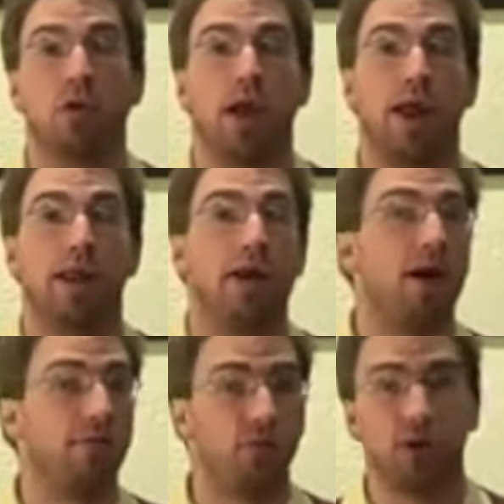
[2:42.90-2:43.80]
And
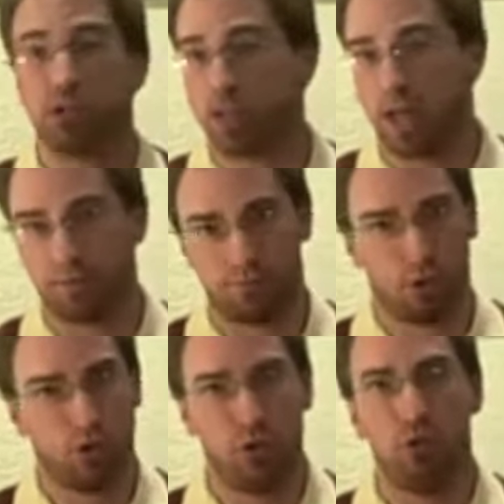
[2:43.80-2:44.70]
I've really just got
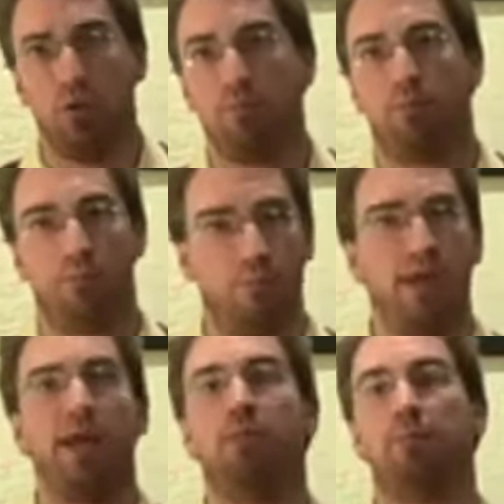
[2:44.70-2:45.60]
2
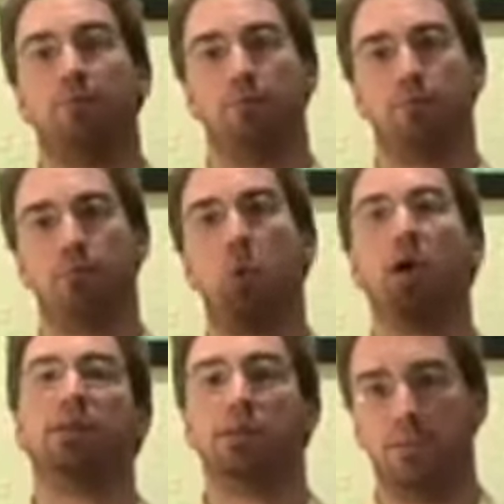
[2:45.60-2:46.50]
big
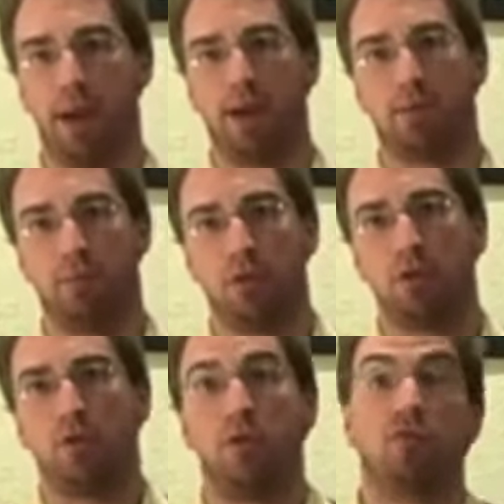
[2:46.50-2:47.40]
points to make.
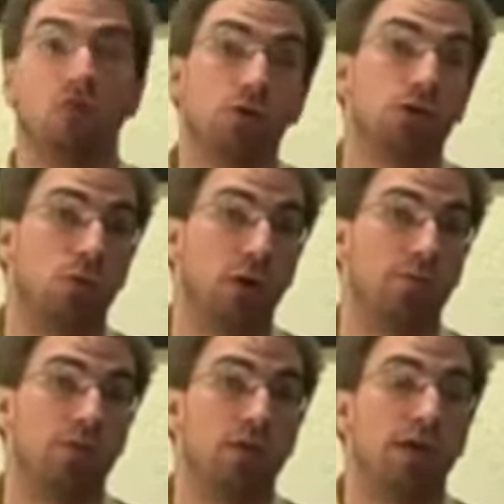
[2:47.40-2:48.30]
The first
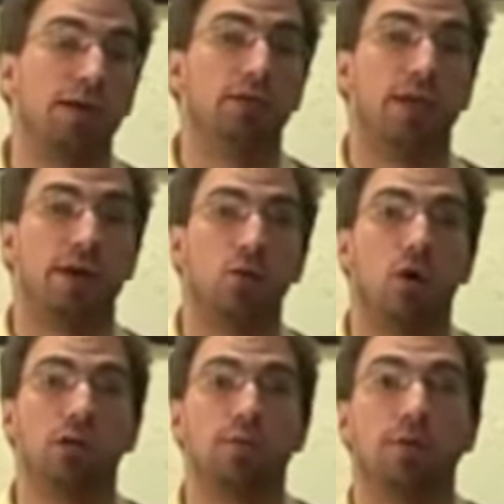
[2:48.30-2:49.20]
one is that you
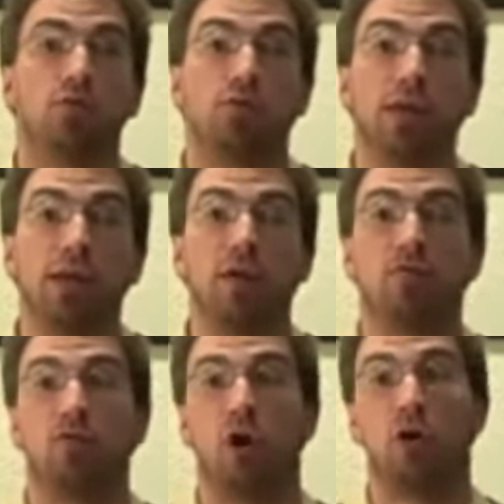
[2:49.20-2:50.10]
ought to be reading
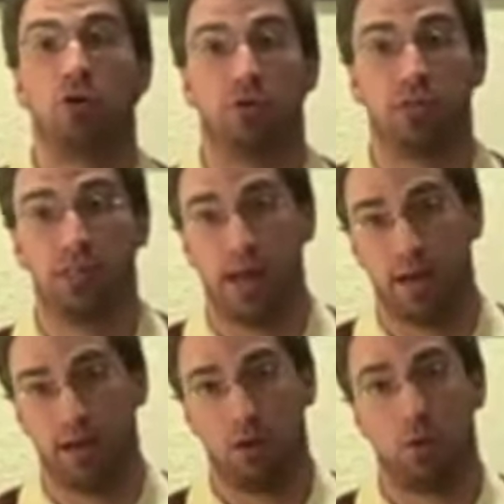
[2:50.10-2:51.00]
for
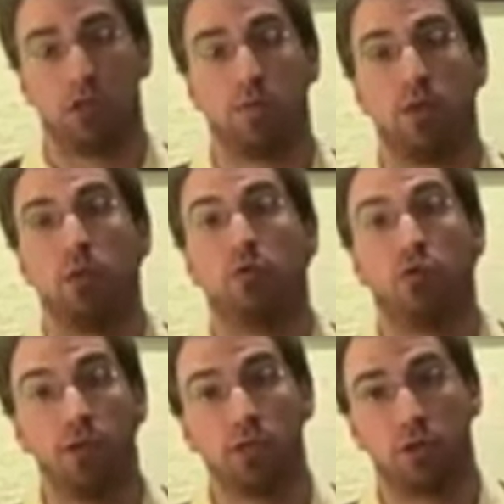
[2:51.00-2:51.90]
understanding. You ought to be doing
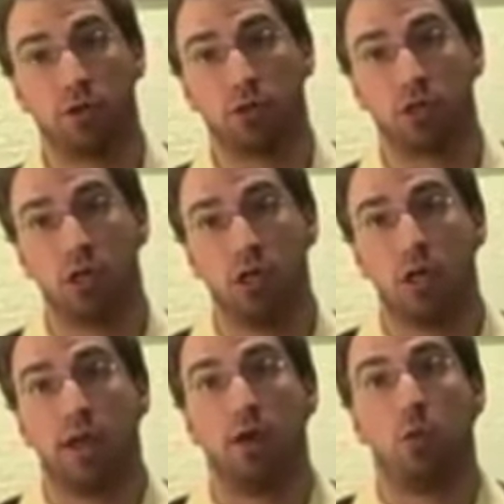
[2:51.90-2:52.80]
research
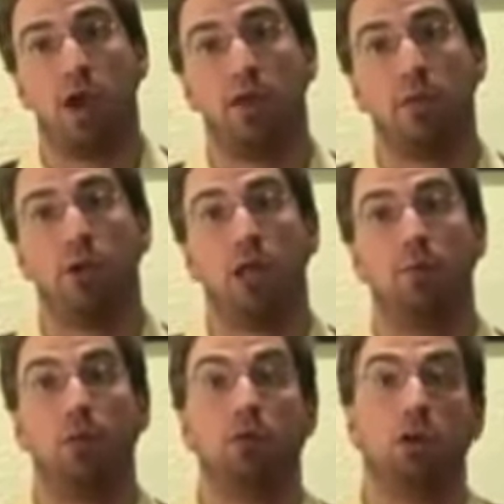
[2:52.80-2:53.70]
in a way that will
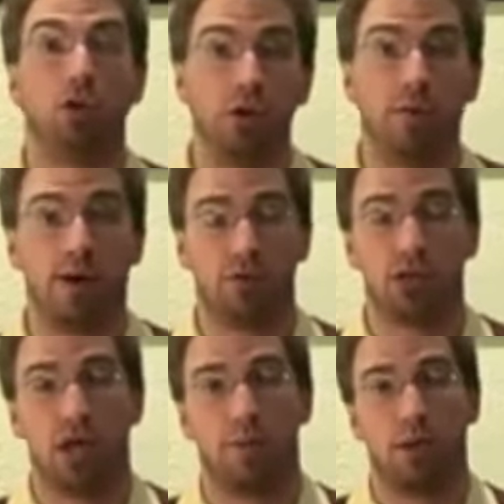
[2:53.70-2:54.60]
help you learn about the
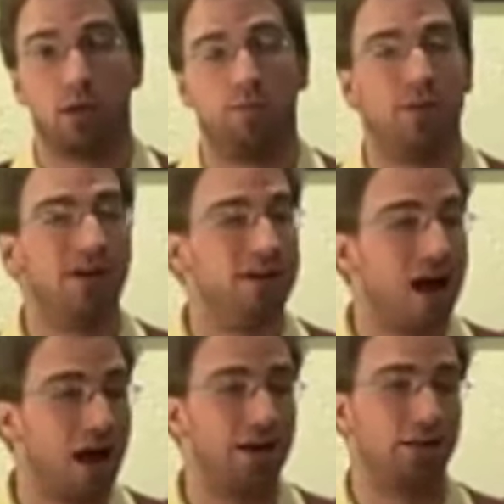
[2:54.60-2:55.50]
topic, but
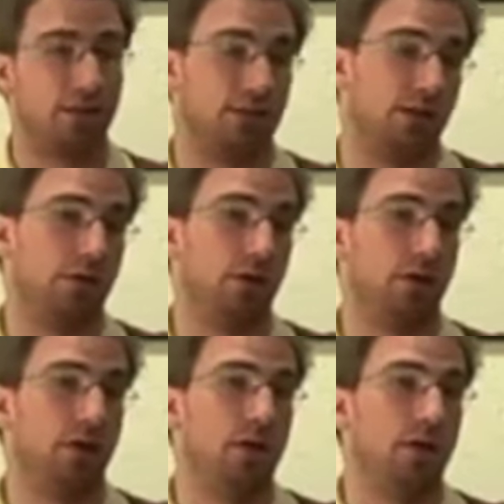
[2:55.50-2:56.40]
not
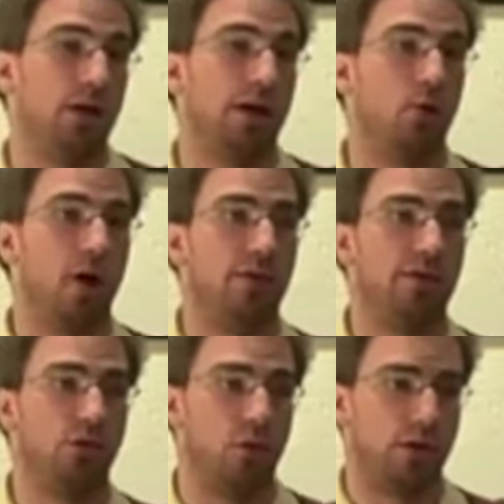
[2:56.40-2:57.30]
necessarily in a way
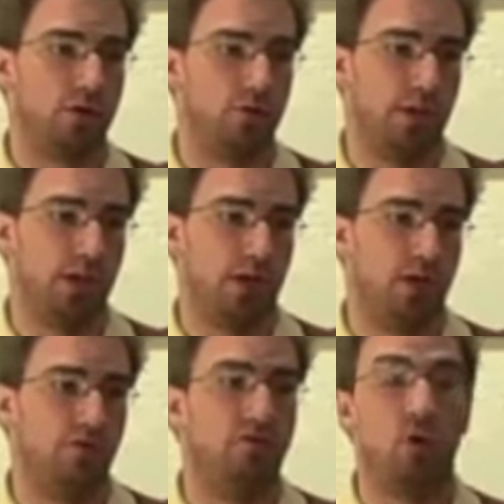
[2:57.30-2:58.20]
that's going to
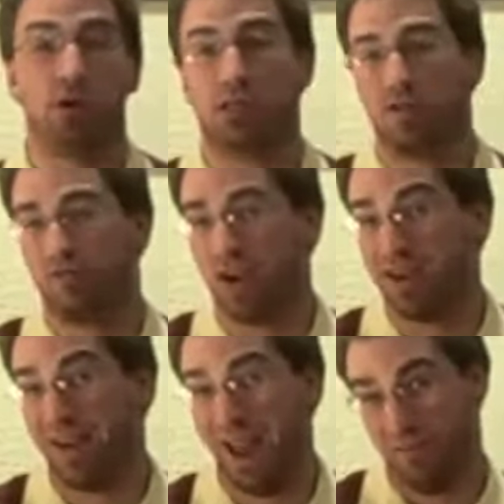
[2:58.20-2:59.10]
be focused on
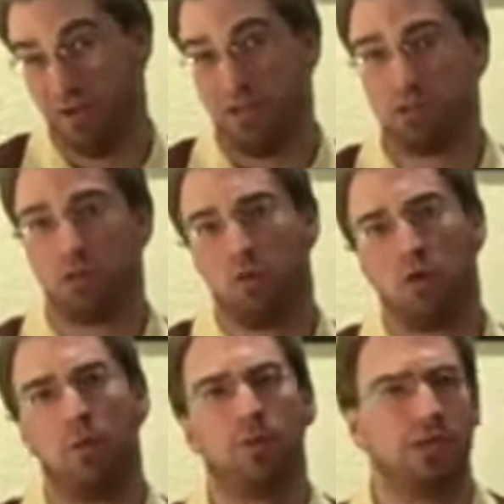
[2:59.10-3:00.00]
finding evidence
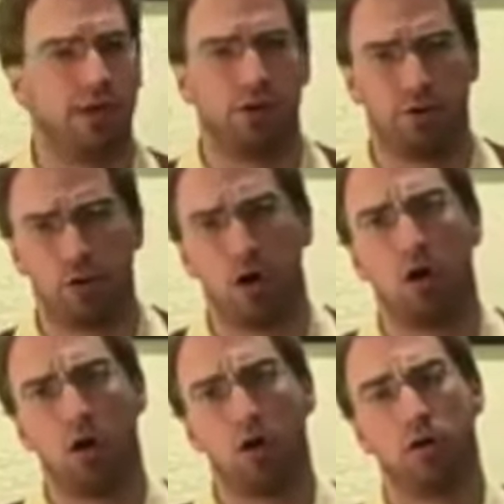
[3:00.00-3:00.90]
or a particular
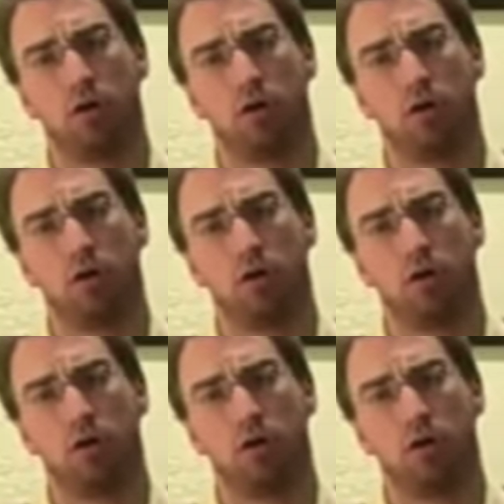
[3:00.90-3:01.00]
card.